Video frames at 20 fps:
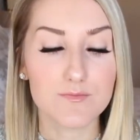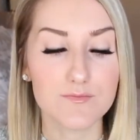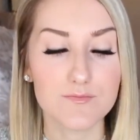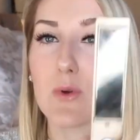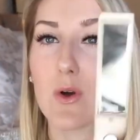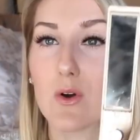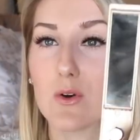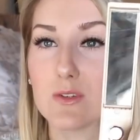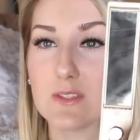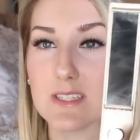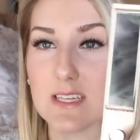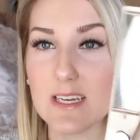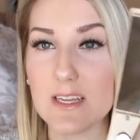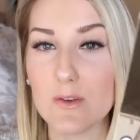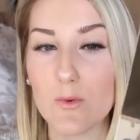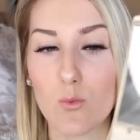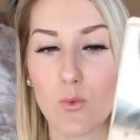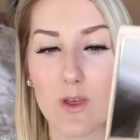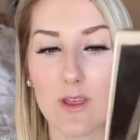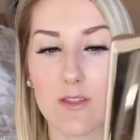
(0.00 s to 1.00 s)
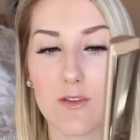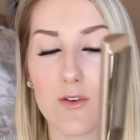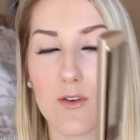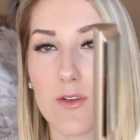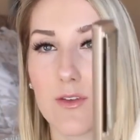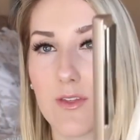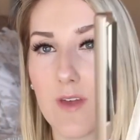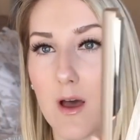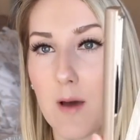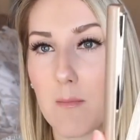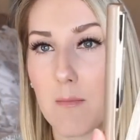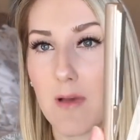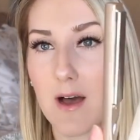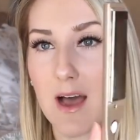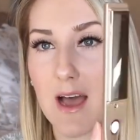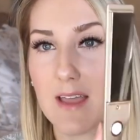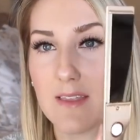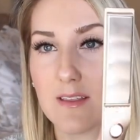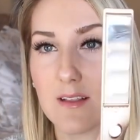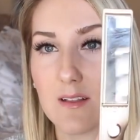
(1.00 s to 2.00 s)
You hold it with your thumb
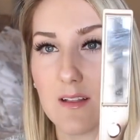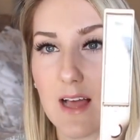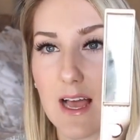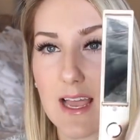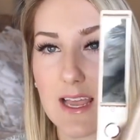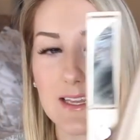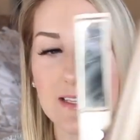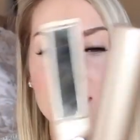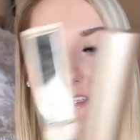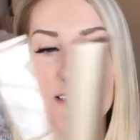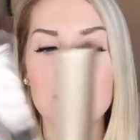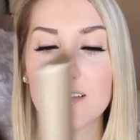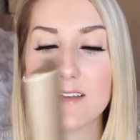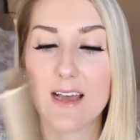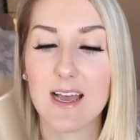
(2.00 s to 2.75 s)
behind the light.